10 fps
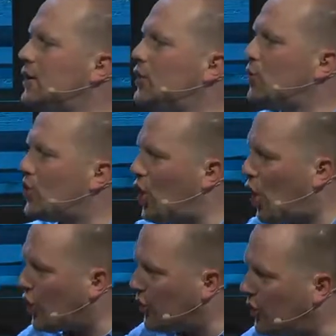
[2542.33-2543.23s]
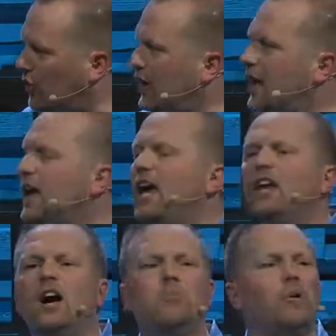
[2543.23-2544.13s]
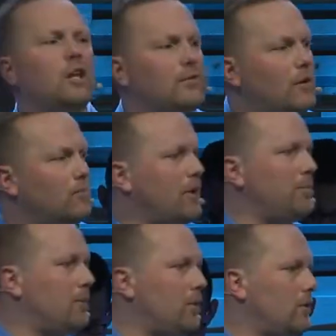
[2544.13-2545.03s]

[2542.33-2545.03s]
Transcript: You carnal and unbelieving people.